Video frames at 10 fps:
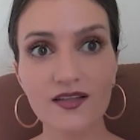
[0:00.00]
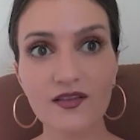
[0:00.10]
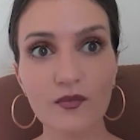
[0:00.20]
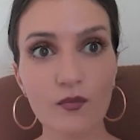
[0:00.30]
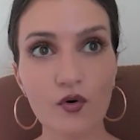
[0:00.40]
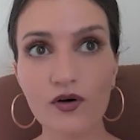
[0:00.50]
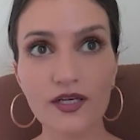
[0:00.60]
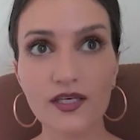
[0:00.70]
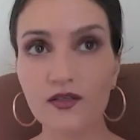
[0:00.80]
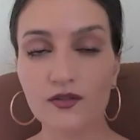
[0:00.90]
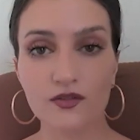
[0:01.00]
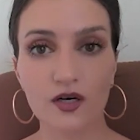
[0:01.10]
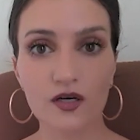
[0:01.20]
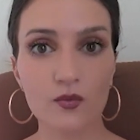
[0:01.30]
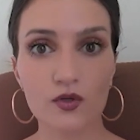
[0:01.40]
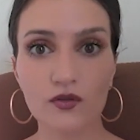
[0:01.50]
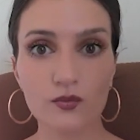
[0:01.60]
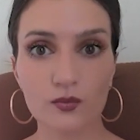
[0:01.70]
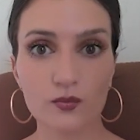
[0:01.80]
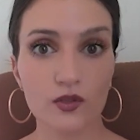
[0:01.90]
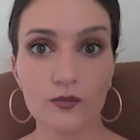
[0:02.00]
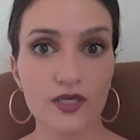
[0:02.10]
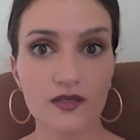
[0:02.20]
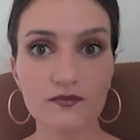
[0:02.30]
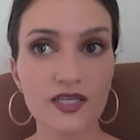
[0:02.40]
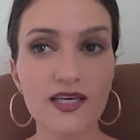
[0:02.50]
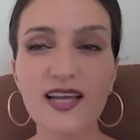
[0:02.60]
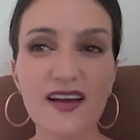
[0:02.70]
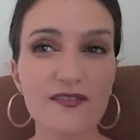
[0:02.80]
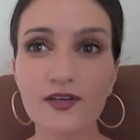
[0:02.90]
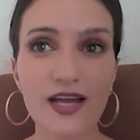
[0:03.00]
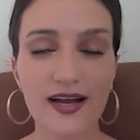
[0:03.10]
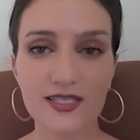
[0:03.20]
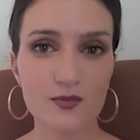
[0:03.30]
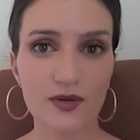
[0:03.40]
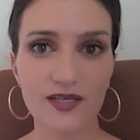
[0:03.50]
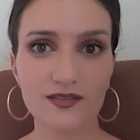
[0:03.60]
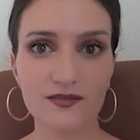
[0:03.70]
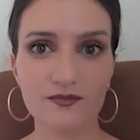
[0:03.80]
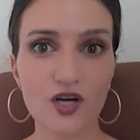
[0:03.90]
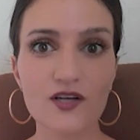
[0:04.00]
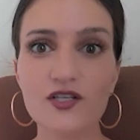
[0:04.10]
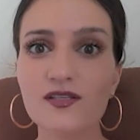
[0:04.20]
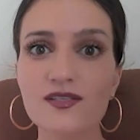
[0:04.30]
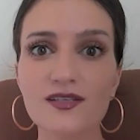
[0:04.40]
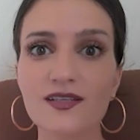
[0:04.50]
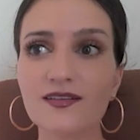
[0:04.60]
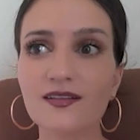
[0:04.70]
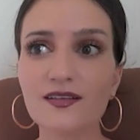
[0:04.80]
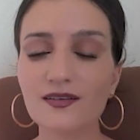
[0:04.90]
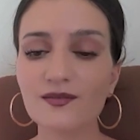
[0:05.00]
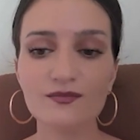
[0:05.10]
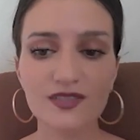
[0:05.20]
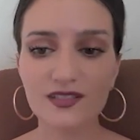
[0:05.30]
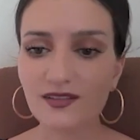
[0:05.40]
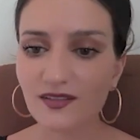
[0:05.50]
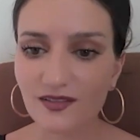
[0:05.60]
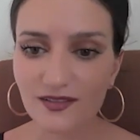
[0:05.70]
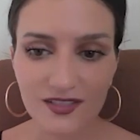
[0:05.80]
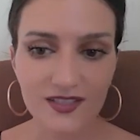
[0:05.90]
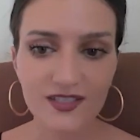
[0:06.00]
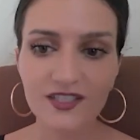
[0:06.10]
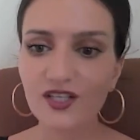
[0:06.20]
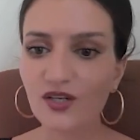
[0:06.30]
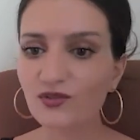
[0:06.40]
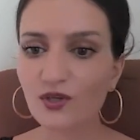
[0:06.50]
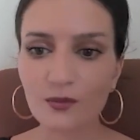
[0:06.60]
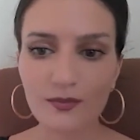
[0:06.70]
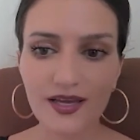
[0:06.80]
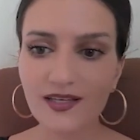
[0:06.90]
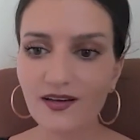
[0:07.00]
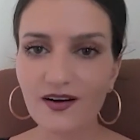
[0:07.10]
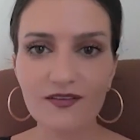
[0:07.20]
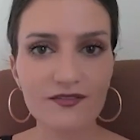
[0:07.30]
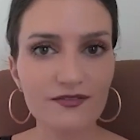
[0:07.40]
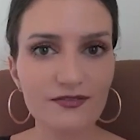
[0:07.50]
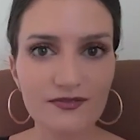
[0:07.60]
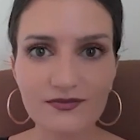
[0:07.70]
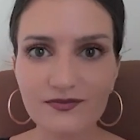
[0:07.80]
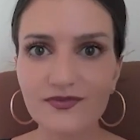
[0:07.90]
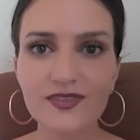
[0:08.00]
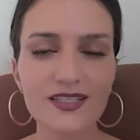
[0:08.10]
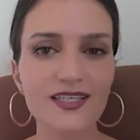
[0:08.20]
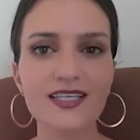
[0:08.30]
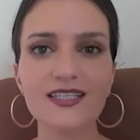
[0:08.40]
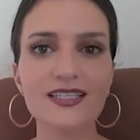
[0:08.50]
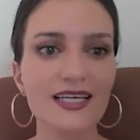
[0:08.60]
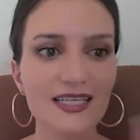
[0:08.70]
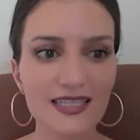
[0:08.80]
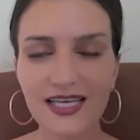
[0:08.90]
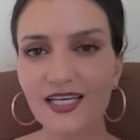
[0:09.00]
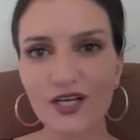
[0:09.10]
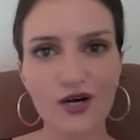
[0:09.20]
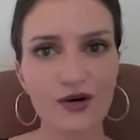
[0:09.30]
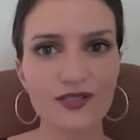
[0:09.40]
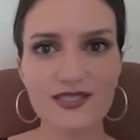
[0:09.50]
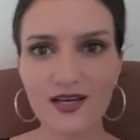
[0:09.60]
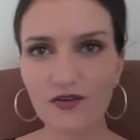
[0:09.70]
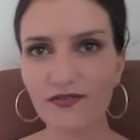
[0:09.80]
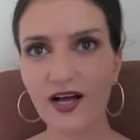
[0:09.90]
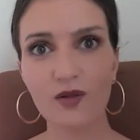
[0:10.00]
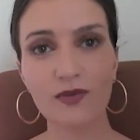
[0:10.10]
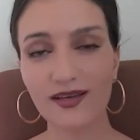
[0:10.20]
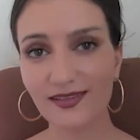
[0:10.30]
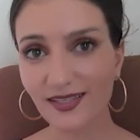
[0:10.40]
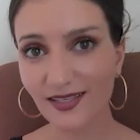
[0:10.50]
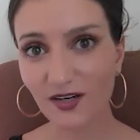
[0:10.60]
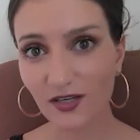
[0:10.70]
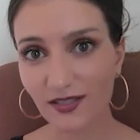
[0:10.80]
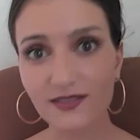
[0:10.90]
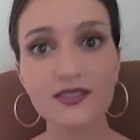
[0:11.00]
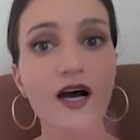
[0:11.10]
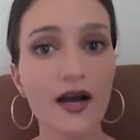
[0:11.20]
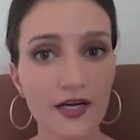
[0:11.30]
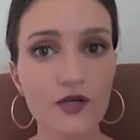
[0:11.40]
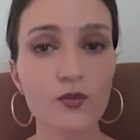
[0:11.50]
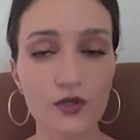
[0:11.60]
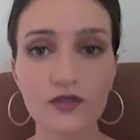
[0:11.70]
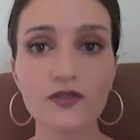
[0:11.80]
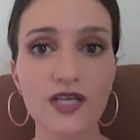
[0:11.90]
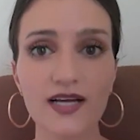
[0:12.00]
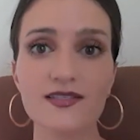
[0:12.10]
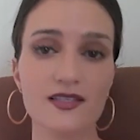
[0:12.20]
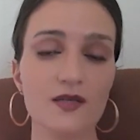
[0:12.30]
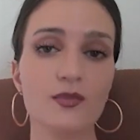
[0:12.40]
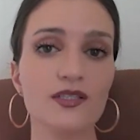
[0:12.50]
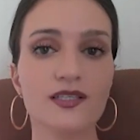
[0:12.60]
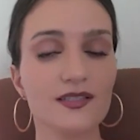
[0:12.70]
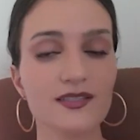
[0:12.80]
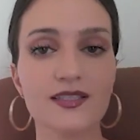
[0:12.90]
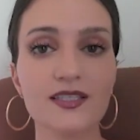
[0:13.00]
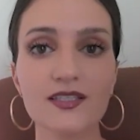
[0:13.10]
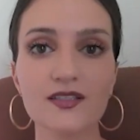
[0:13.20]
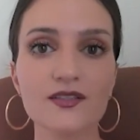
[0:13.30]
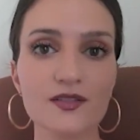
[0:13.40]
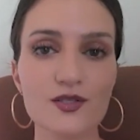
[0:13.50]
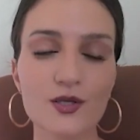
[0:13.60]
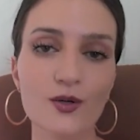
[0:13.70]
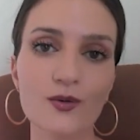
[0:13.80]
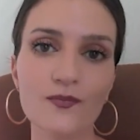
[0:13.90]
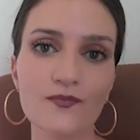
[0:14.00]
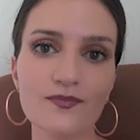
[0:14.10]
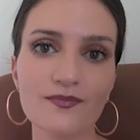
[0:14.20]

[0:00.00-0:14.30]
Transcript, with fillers: the more healed our world will be in every aspect, not just in the domain of healing and letting go and self-help. I think our entire world has the ability to heal. So